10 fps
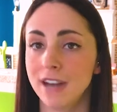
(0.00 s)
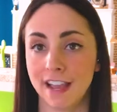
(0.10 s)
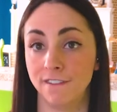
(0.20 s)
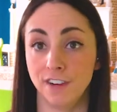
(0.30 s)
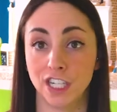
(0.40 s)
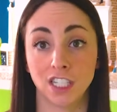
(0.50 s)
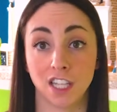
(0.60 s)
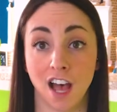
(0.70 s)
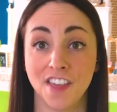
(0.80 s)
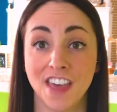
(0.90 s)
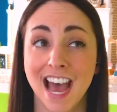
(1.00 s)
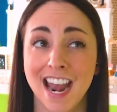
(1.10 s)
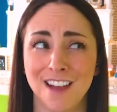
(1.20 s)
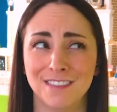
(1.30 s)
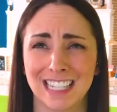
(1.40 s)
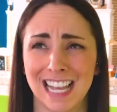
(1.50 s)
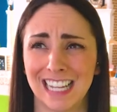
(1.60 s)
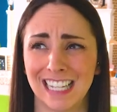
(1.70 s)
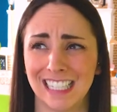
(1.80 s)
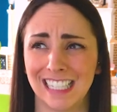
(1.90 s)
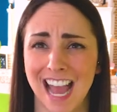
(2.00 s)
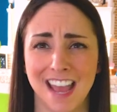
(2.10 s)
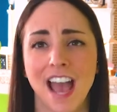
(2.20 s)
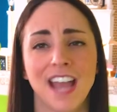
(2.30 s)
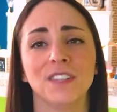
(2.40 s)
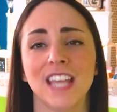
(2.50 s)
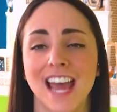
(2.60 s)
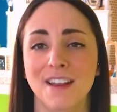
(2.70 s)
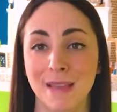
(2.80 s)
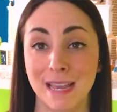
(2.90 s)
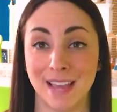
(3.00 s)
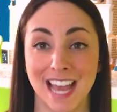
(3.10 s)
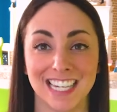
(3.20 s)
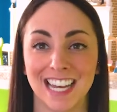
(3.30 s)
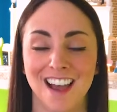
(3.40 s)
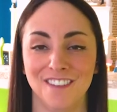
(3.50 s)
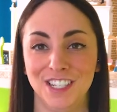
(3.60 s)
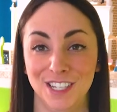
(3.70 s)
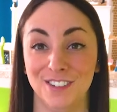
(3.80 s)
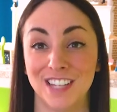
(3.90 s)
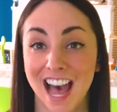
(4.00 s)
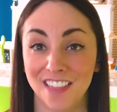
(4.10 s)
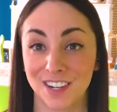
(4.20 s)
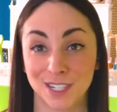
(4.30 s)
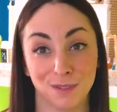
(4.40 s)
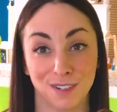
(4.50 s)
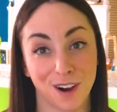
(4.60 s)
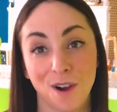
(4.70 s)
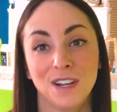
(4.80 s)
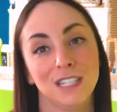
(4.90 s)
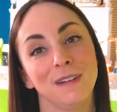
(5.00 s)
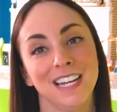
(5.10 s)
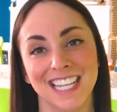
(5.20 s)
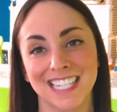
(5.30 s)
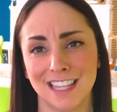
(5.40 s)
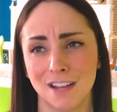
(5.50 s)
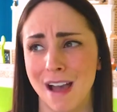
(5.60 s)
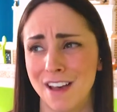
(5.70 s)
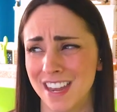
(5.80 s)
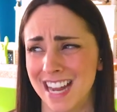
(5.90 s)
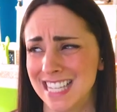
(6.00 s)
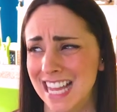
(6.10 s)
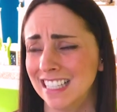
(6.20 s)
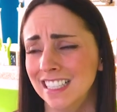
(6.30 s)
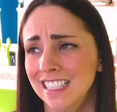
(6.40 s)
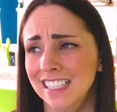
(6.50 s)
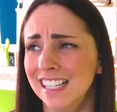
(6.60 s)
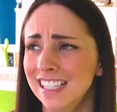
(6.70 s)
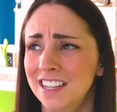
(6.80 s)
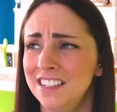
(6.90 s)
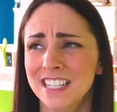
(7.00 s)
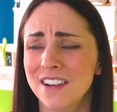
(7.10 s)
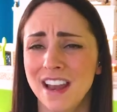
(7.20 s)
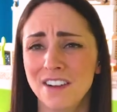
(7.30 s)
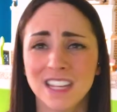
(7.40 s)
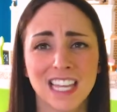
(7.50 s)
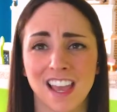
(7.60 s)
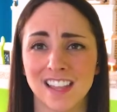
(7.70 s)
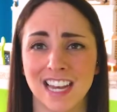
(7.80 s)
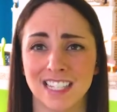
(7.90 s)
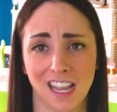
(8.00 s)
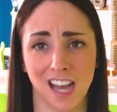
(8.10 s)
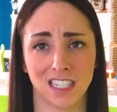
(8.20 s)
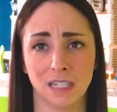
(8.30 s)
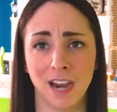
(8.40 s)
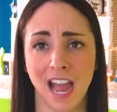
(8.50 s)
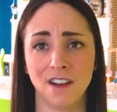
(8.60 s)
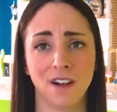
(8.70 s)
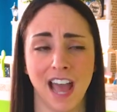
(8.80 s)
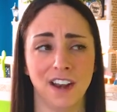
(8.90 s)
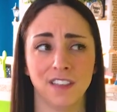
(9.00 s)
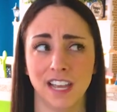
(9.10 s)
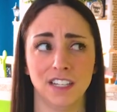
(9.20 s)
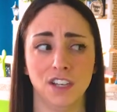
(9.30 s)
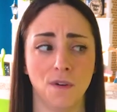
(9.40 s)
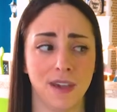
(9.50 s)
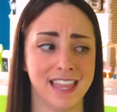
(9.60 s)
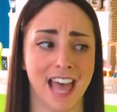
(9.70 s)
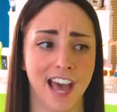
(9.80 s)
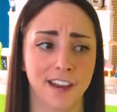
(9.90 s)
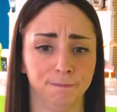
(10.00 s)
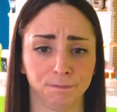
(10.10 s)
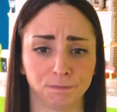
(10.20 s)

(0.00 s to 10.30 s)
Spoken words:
when I first saw that, I was like, I only had a baby. I didn't have 2 toddlers who were always putting things in their mouth, and I said, you know, I don't really like that as a customer. I don't like knowing that,